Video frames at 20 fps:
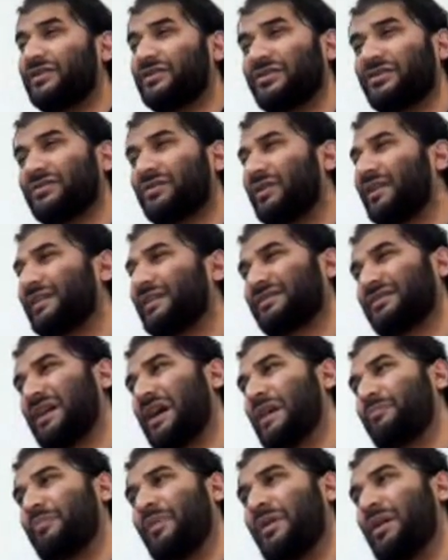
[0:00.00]
Do not
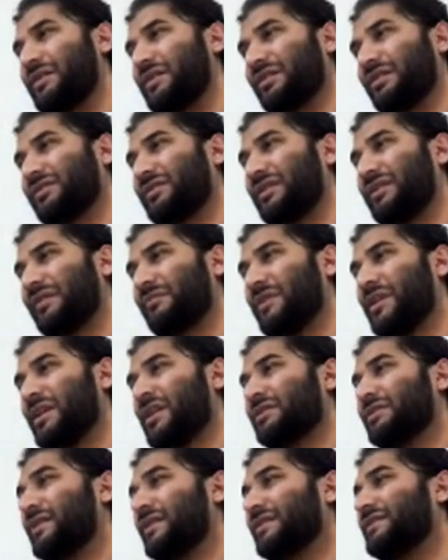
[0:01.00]
ascribe partners with Him.
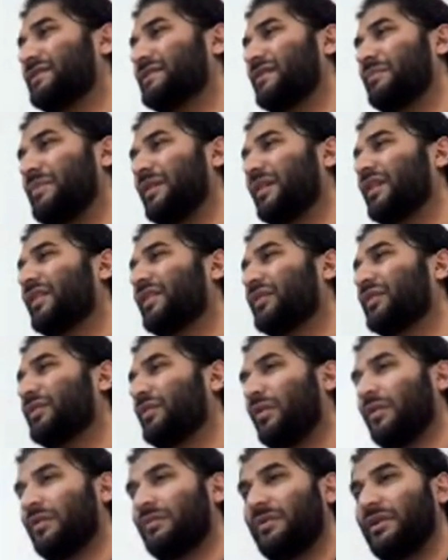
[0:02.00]
This is the
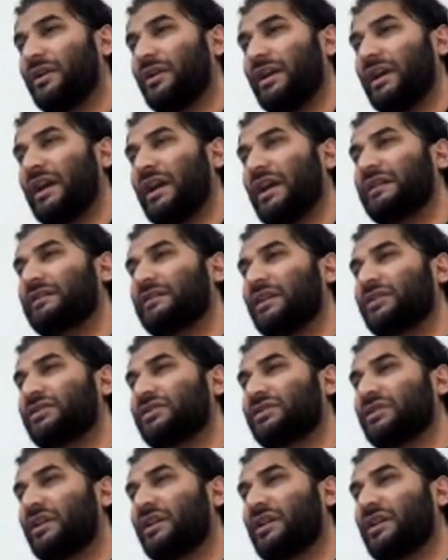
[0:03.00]
biggest zulm.
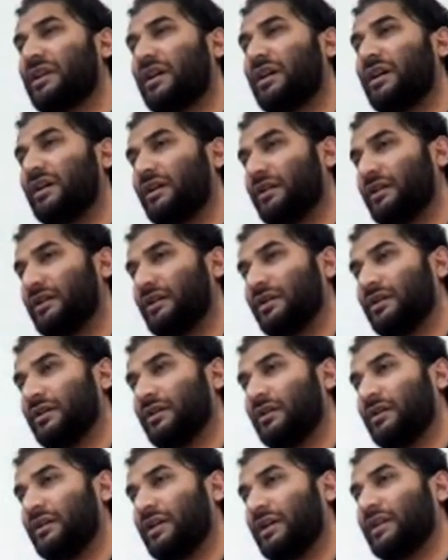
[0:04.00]
Inna shirka
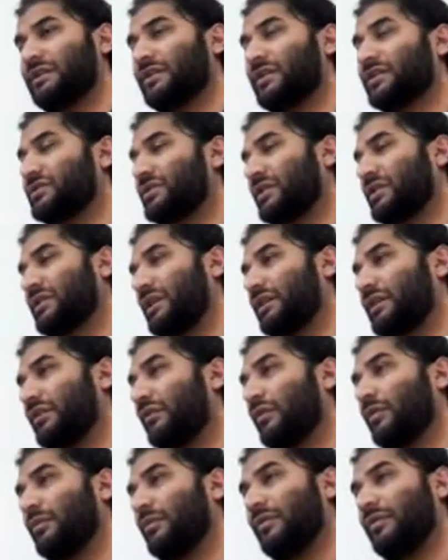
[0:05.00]
li
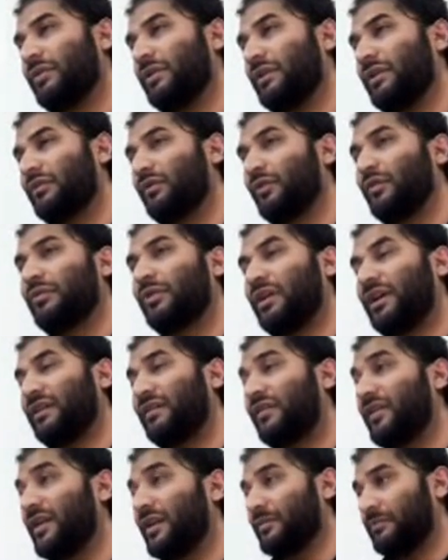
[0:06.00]
zulmun
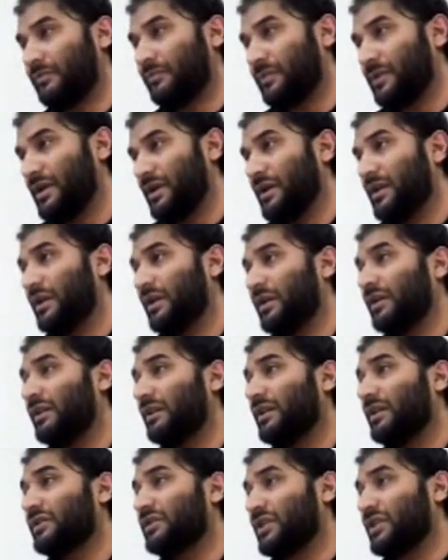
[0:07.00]
azim.
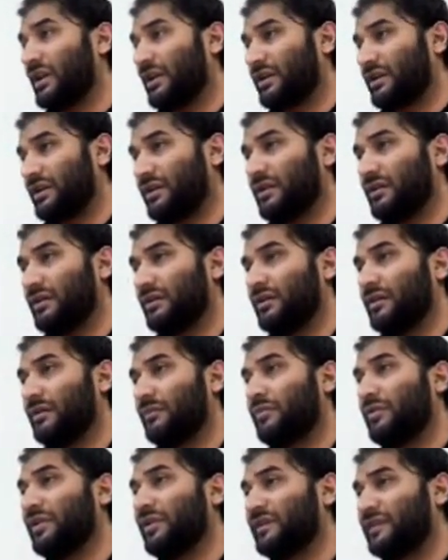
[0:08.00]
Shirk,
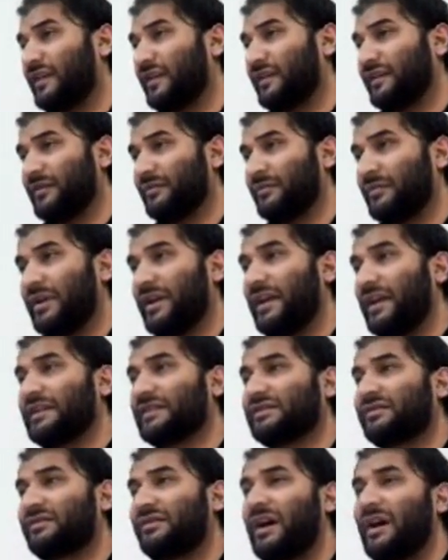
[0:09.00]
polytheism,
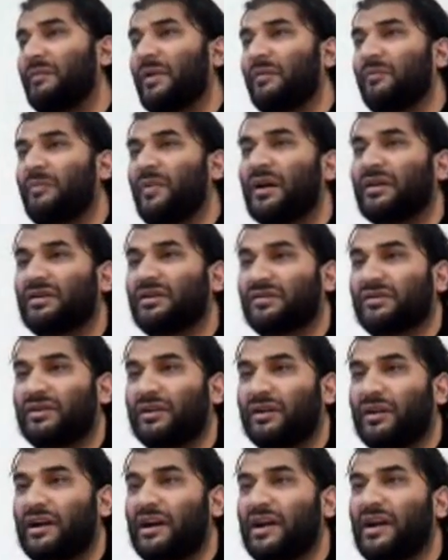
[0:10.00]
ascribing partners
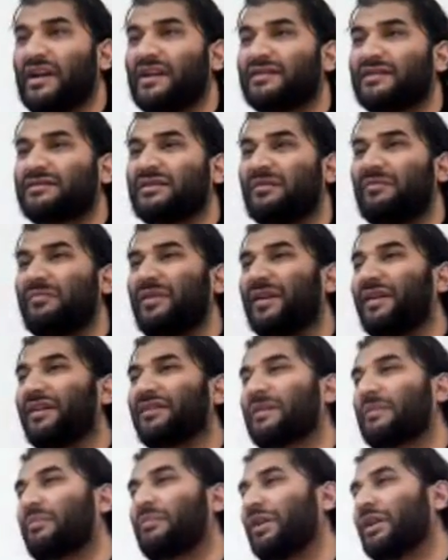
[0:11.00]
with Allah is the
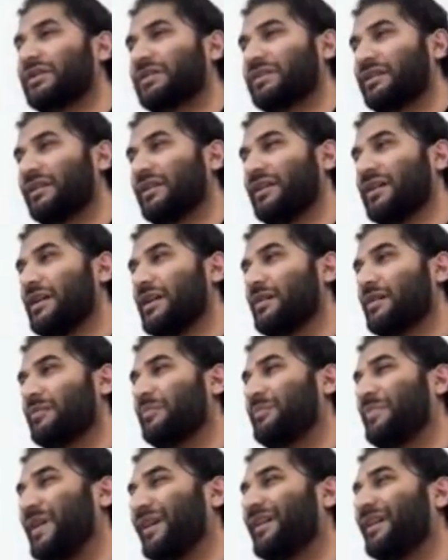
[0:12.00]
biggest oppression.
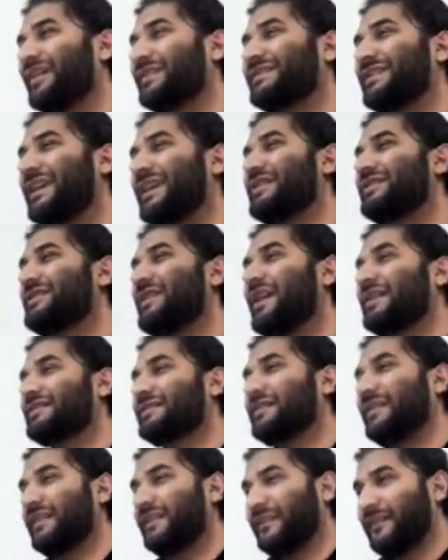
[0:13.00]
Biggest
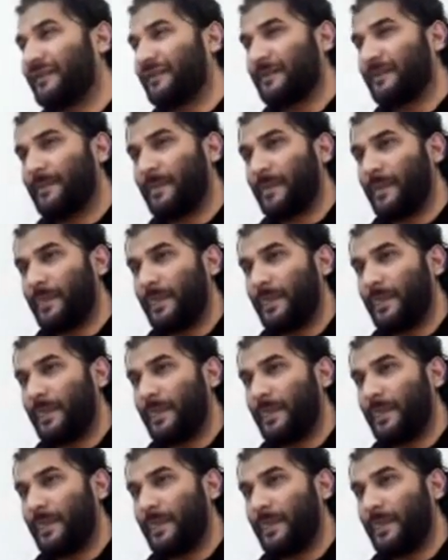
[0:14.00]
injustice.